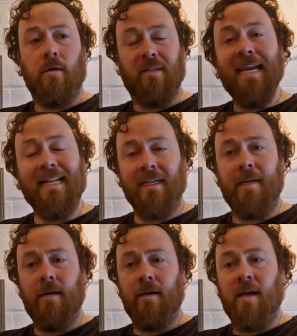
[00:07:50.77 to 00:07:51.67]

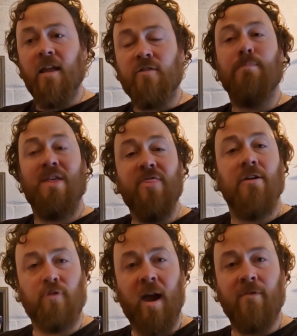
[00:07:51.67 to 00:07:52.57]
legally, it's been
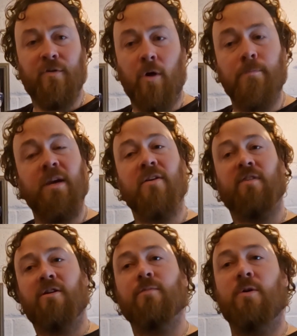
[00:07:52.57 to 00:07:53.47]
the driver's fault, because
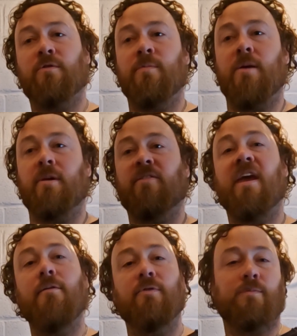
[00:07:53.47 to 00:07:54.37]
they're supposed to be able to
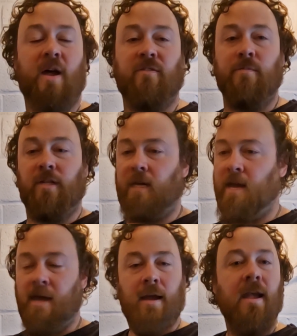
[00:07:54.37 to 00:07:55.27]
take responsibility
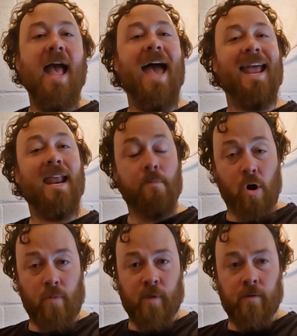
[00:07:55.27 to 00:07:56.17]
at any
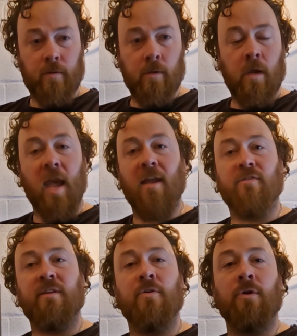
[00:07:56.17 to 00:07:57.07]
moment and
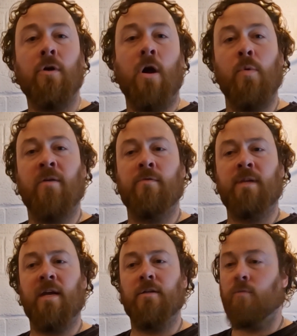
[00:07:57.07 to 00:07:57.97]
steer the car away from
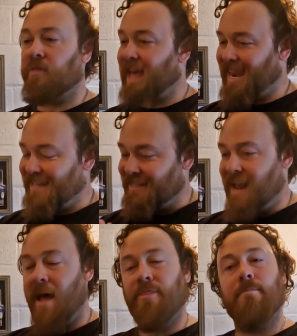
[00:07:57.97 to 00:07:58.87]
danger. Well, that is
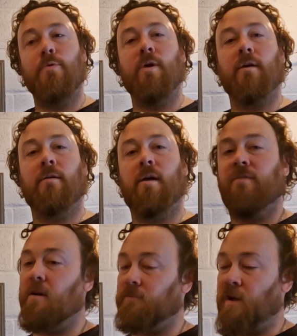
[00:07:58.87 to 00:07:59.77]
not the point of
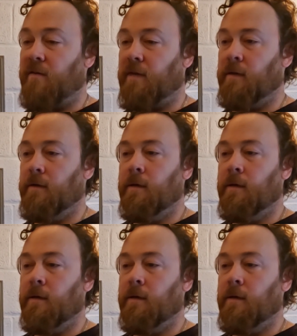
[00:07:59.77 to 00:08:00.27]
self-driving,